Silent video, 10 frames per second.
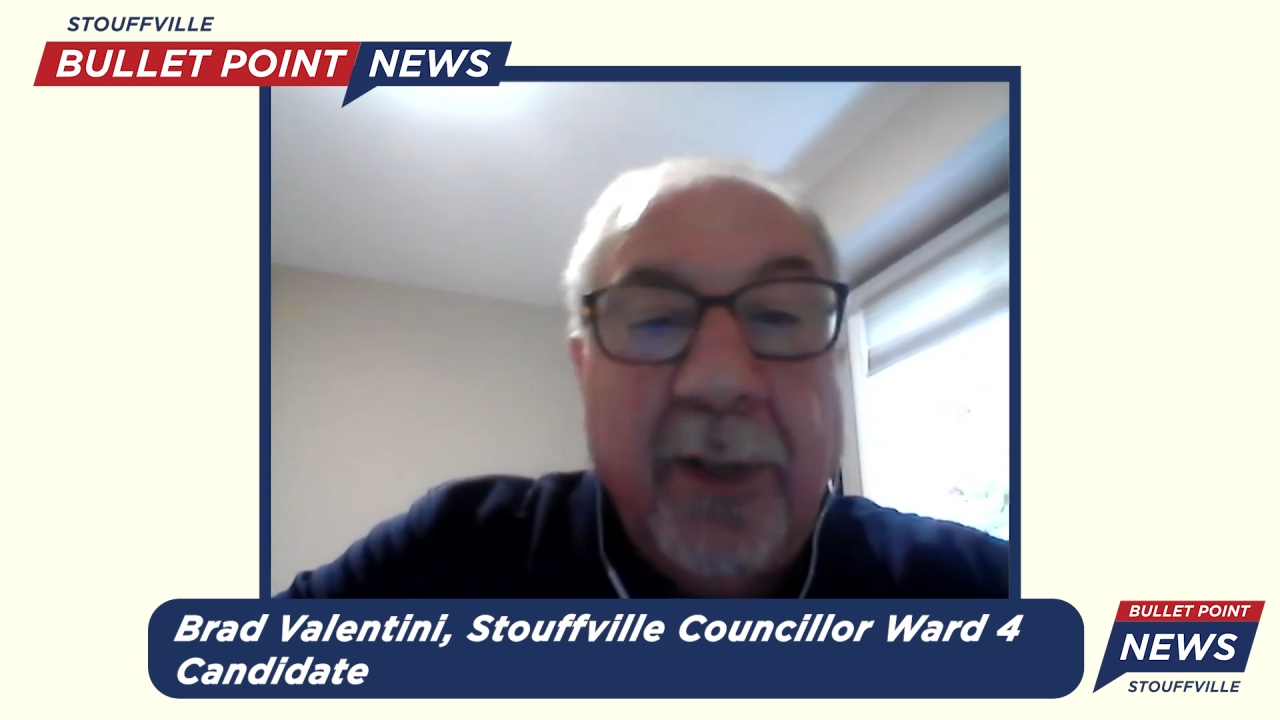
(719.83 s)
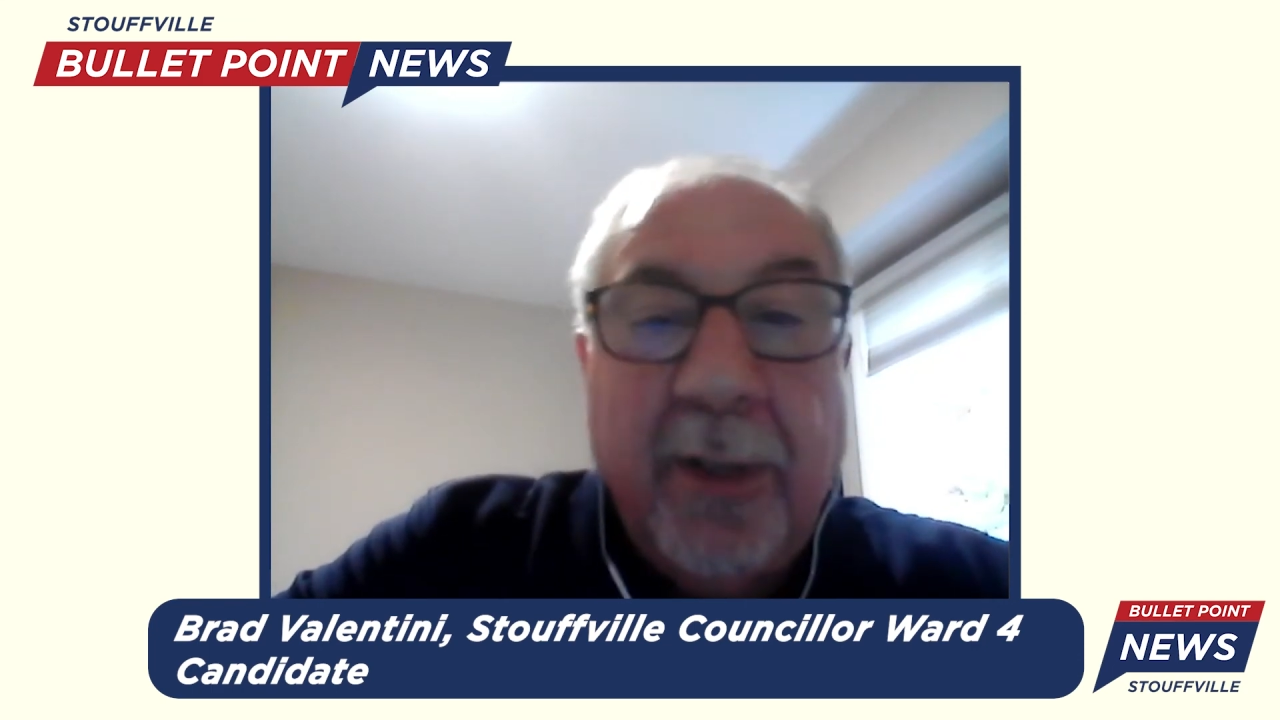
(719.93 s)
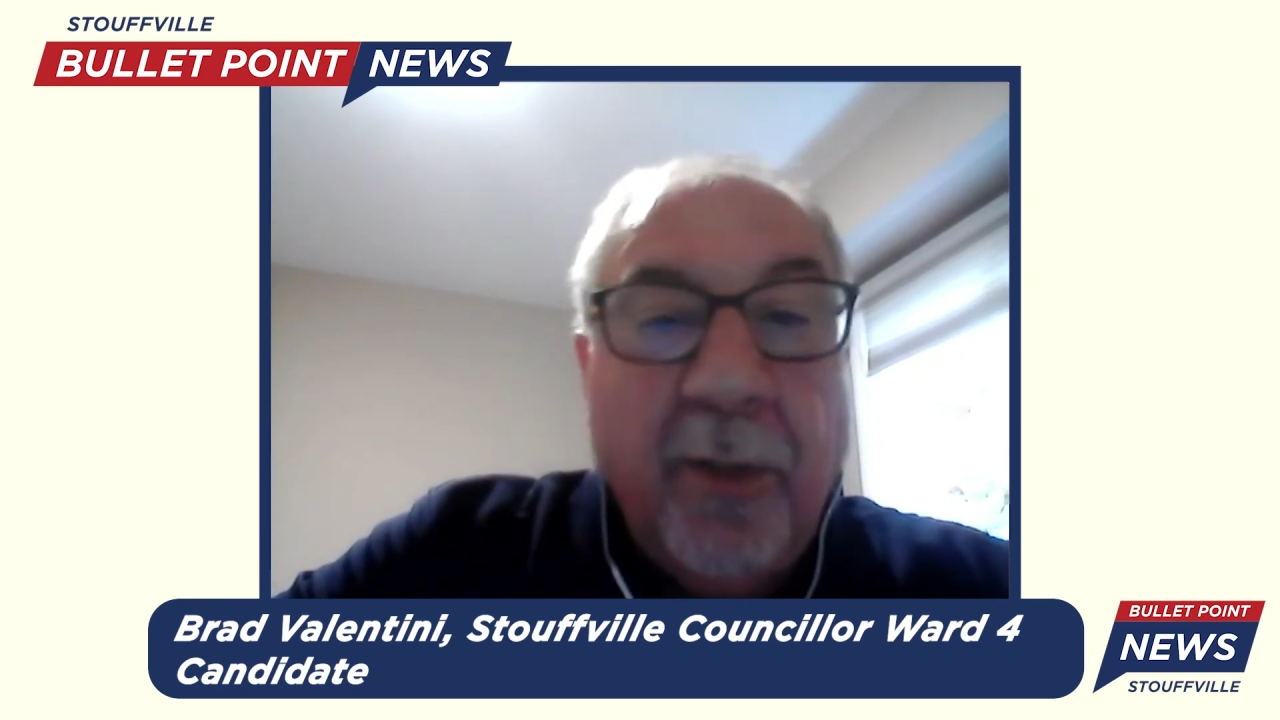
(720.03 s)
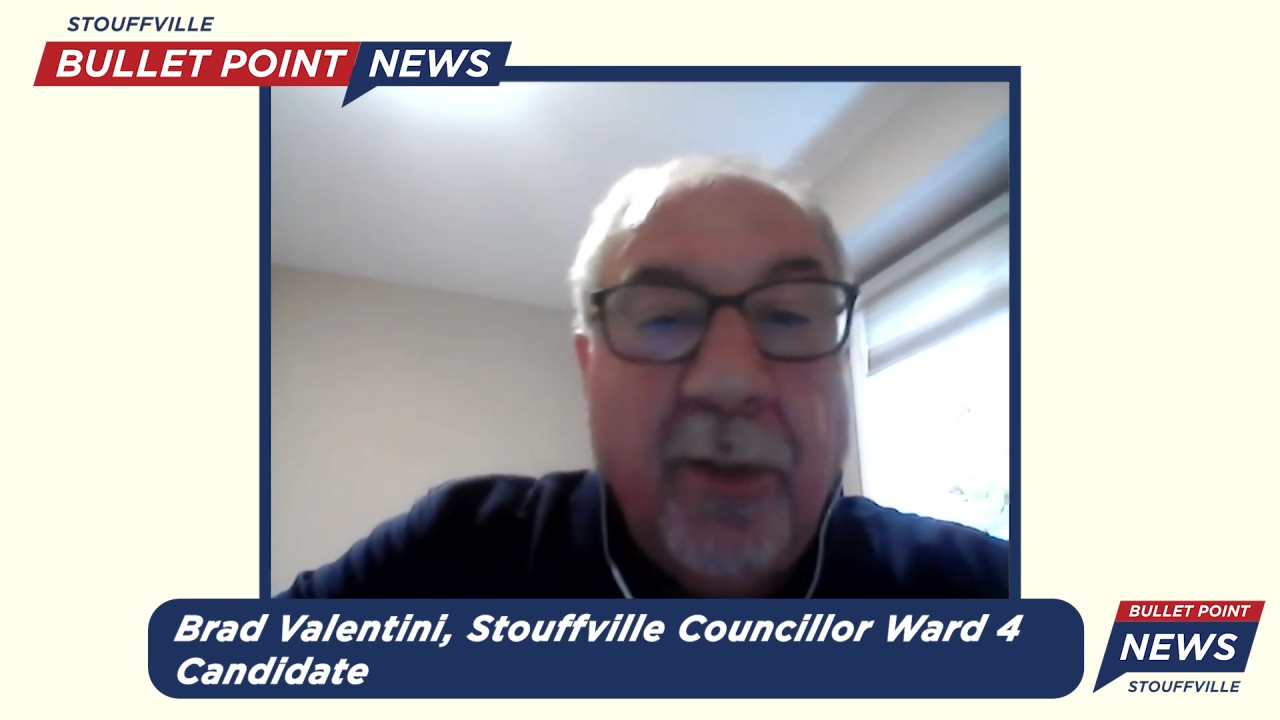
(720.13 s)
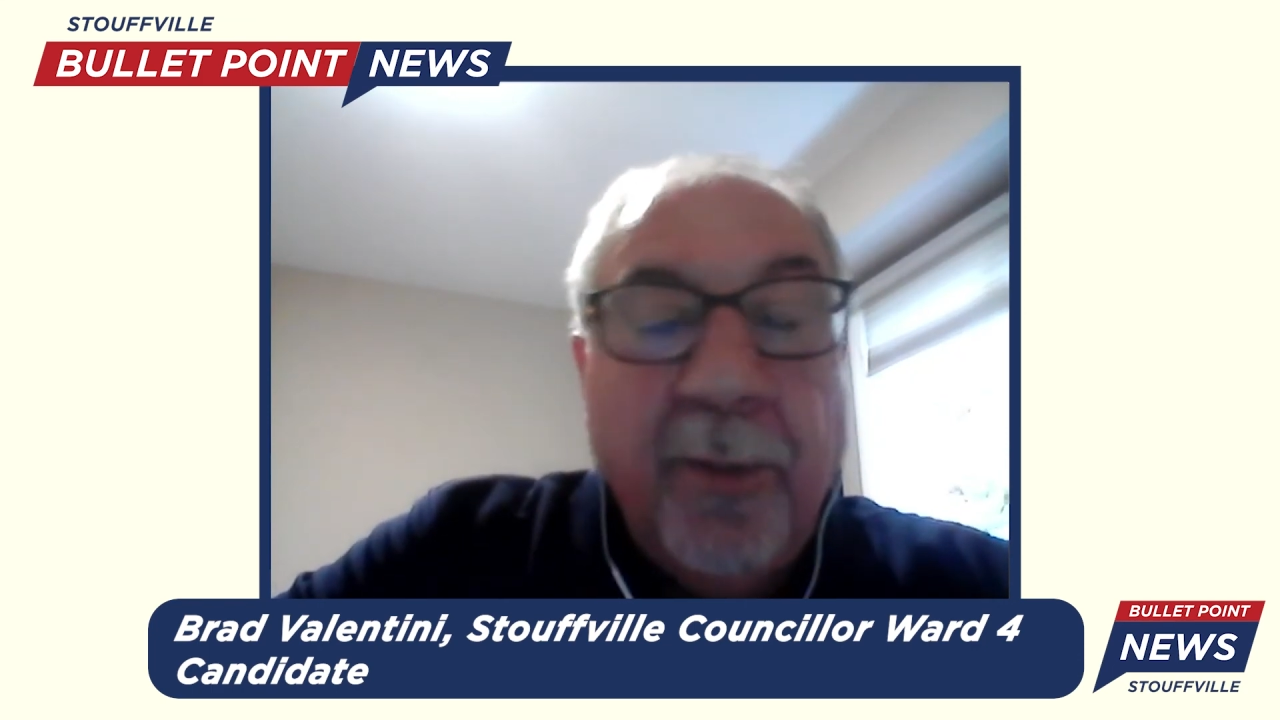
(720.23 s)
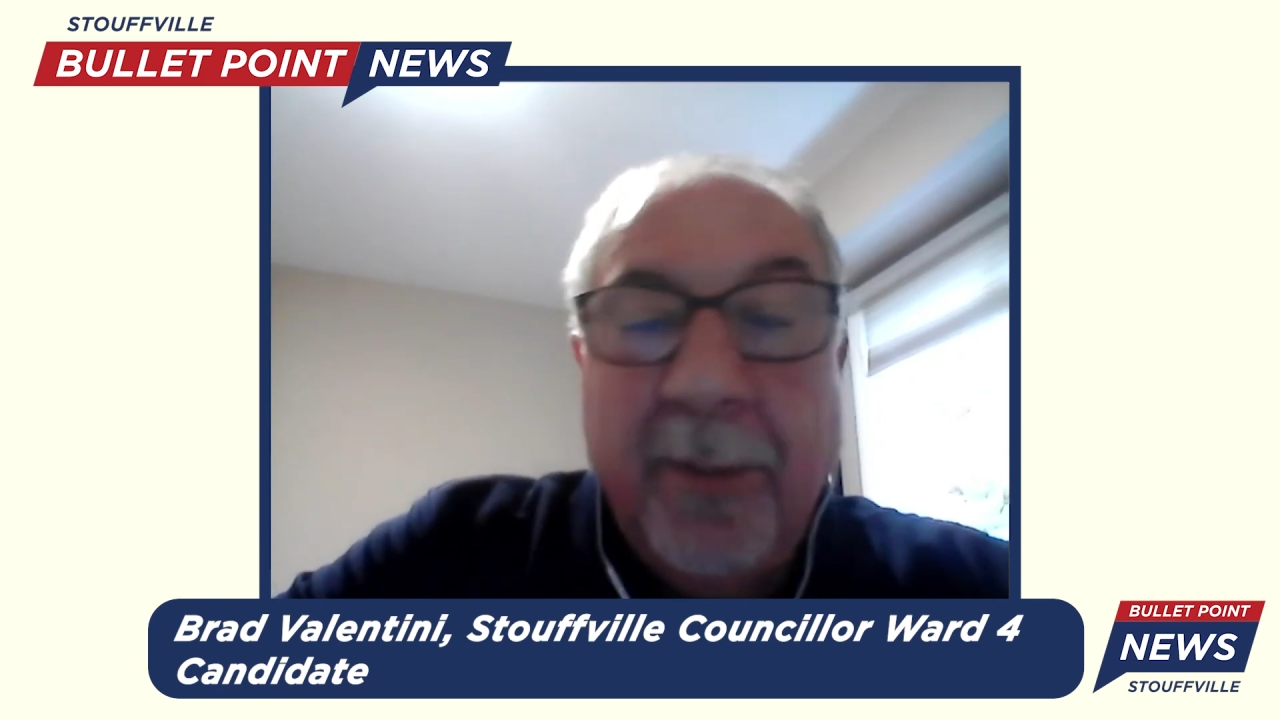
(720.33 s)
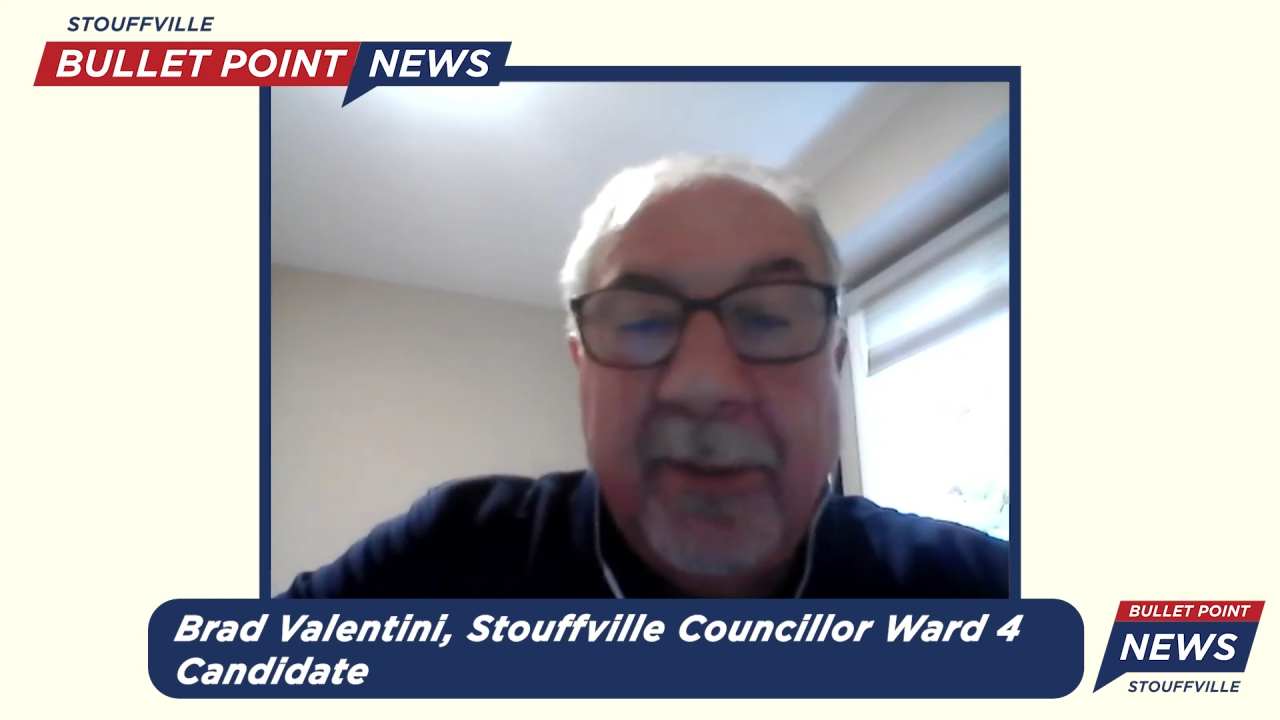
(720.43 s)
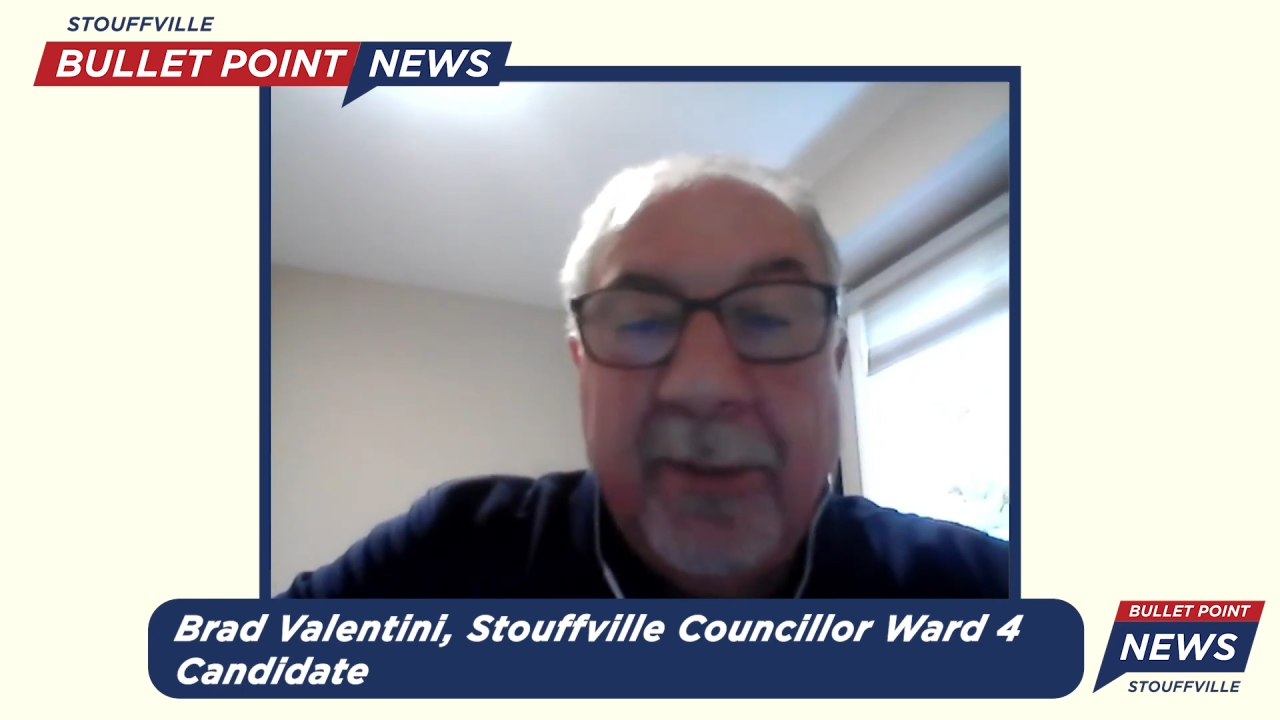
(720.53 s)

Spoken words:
to open up a